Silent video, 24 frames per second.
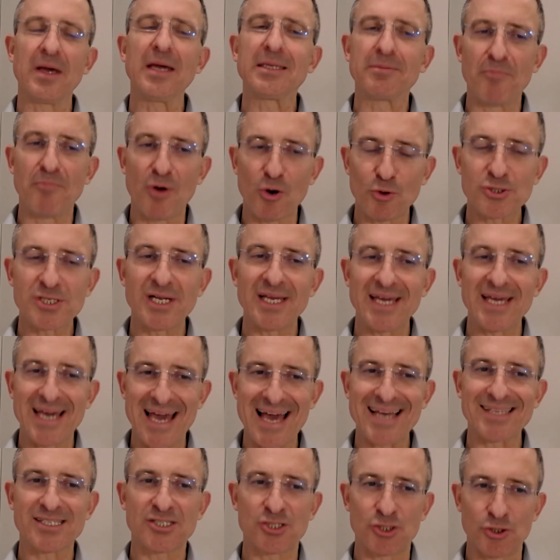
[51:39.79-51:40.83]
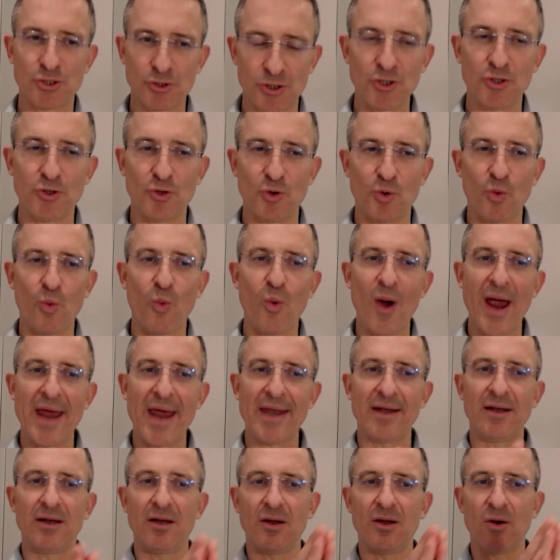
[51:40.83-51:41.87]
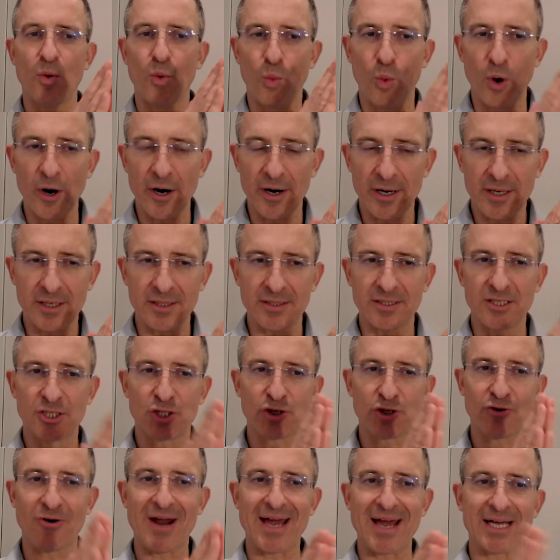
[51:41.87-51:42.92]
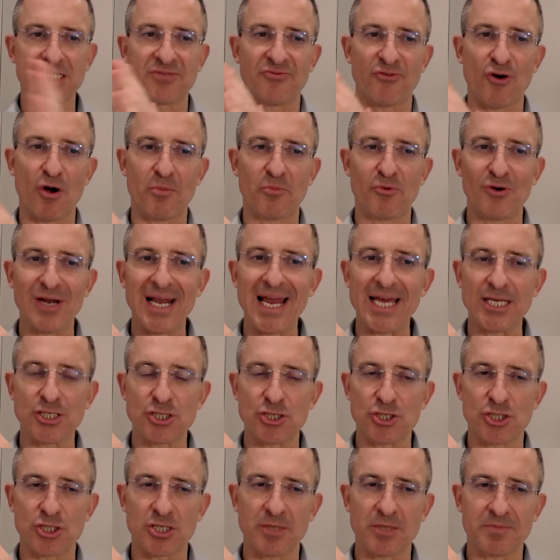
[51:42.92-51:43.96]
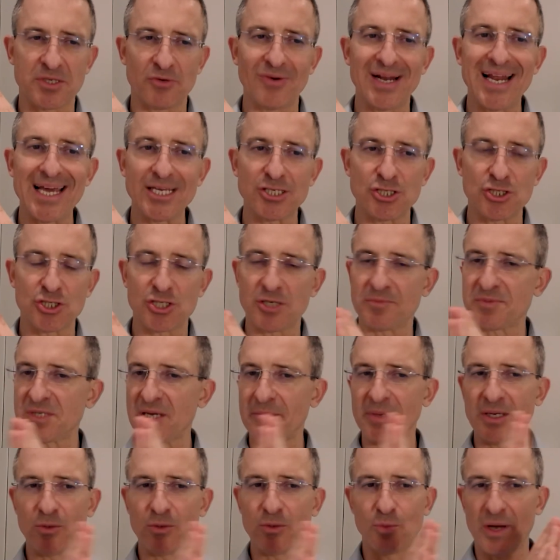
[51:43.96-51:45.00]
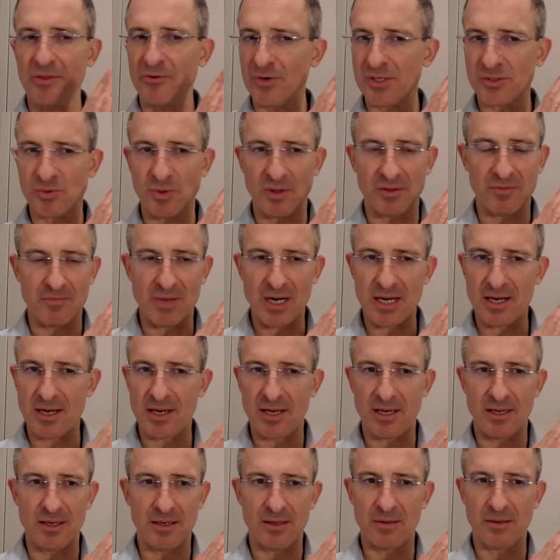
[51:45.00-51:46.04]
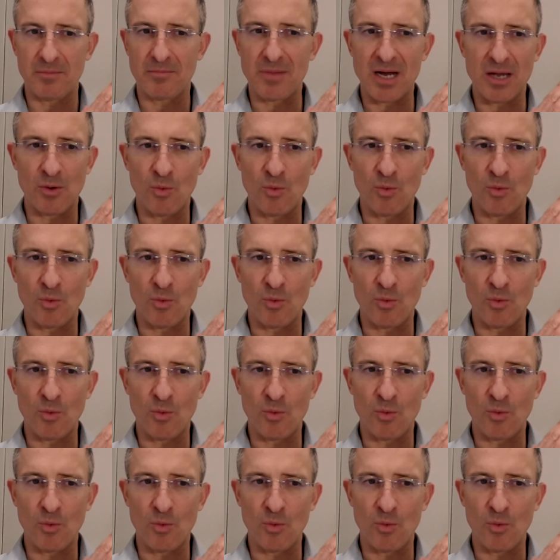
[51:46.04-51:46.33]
it mostly has to do when work detracts from relationships and relationships i mean whether it's with my